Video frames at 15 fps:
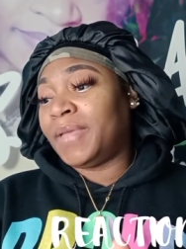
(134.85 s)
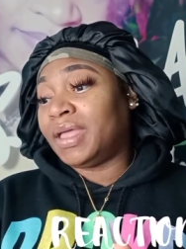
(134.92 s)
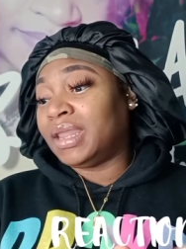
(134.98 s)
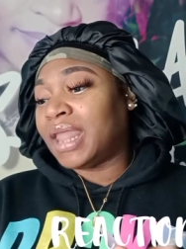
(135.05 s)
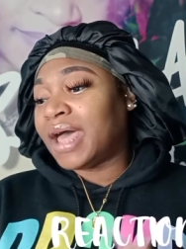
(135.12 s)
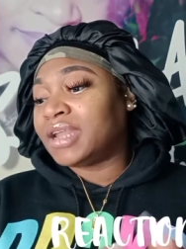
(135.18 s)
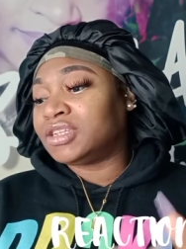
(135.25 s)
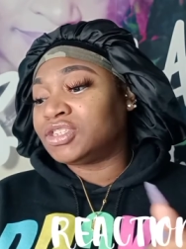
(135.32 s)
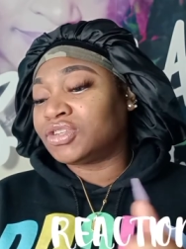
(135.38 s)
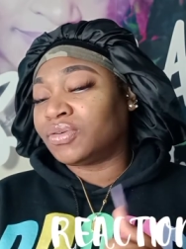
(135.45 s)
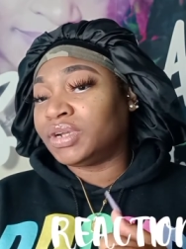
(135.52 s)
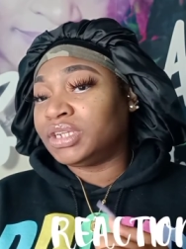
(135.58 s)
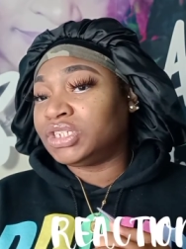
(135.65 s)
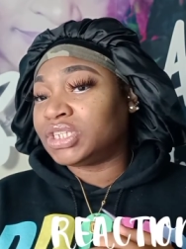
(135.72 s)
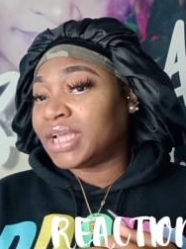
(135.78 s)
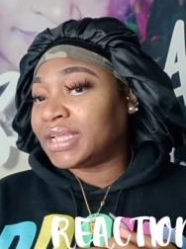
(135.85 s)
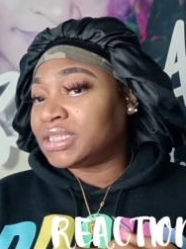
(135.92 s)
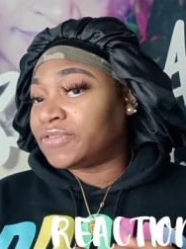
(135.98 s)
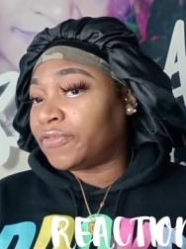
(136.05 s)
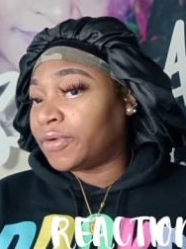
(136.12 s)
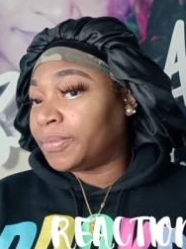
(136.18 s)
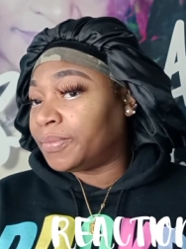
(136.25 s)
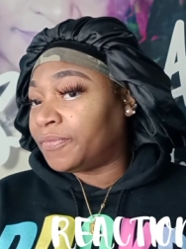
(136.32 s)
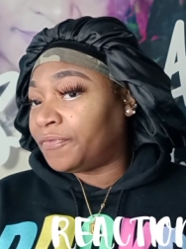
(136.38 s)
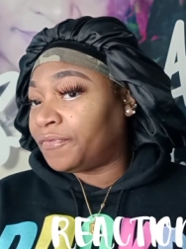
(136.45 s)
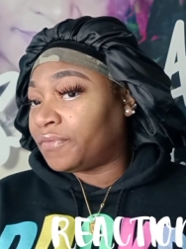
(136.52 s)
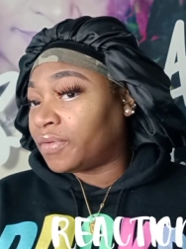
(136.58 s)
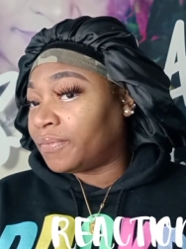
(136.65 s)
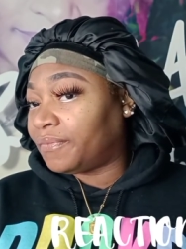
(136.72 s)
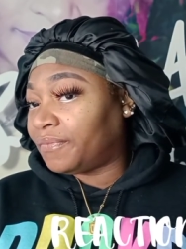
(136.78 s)
me a lot of screenshots from
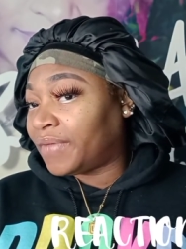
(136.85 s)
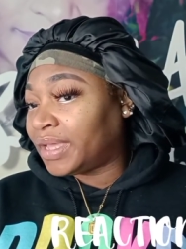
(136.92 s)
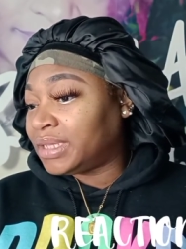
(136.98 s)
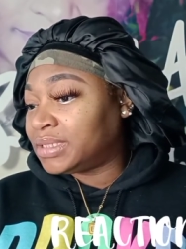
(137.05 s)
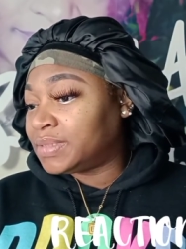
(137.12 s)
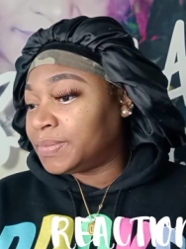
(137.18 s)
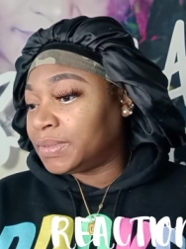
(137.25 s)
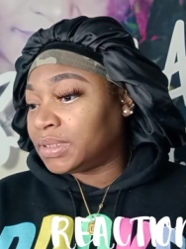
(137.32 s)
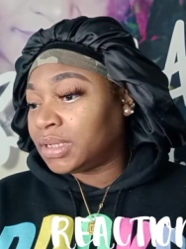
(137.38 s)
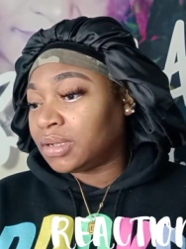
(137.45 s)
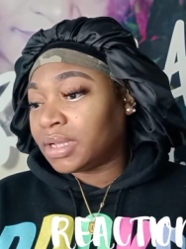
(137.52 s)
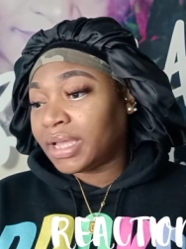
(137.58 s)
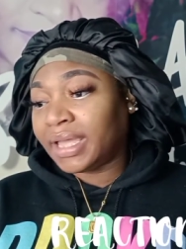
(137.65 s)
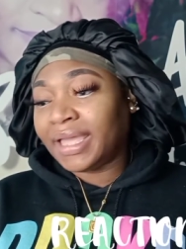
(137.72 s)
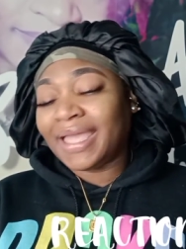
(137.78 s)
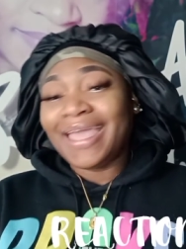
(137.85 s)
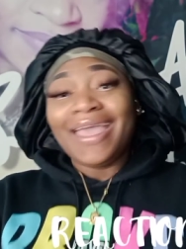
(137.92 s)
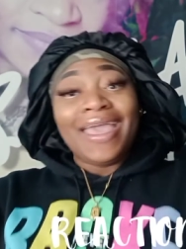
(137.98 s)
from Facebook, okay?